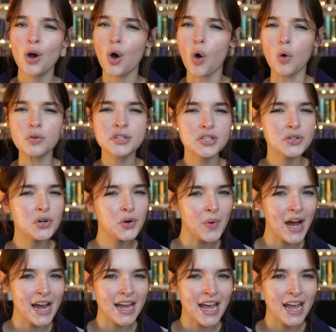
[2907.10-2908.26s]
old school
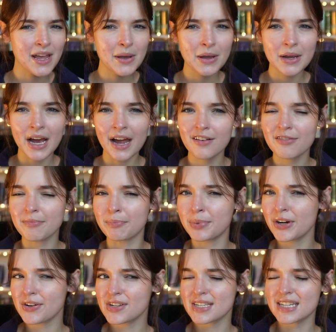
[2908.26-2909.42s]
YA kind of
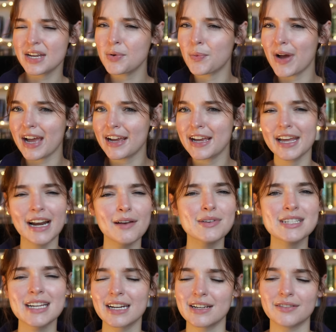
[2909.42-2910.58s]
books in a way, and I
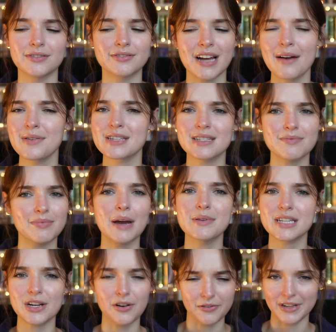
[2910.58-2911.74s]
was
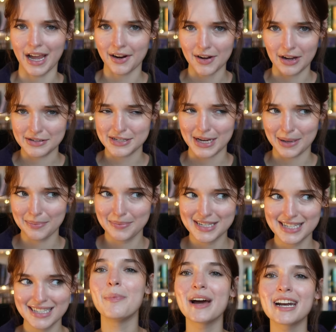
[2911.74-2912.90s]
here for that
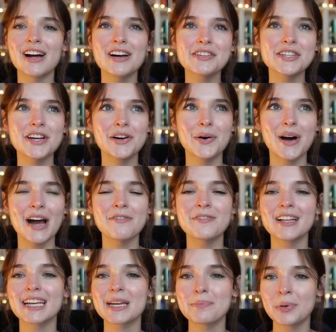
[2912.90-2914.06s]
concept. But it also, I feel
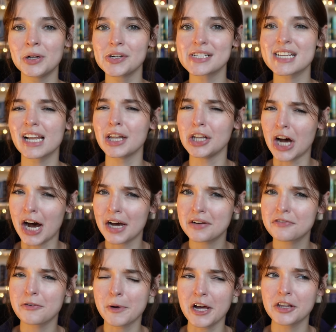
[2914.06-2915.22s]
like it pulls a lot
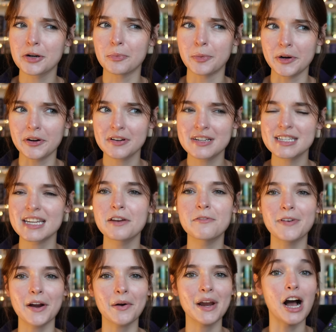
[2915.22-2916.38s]
from other books in a
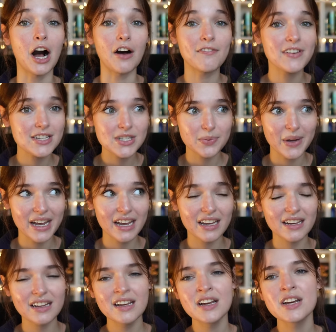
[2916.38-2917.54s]
very obvious
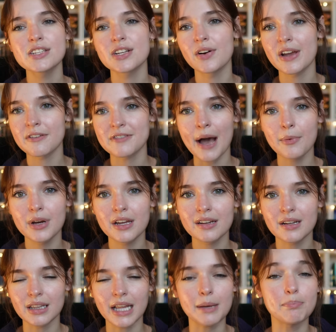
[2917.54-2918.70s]
way, so if that
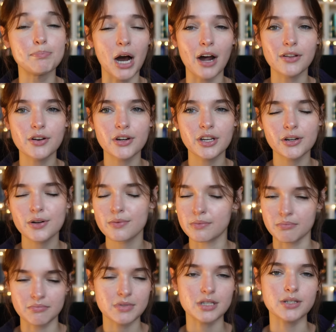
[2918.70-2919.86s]
would like bother you,
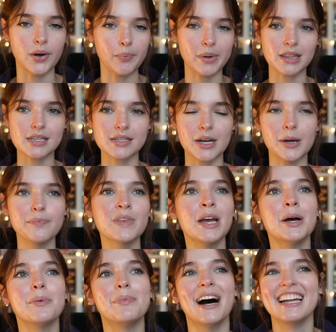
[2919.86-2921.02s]
don't pick this up.
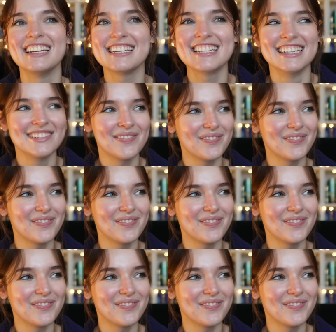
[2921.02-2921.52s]
But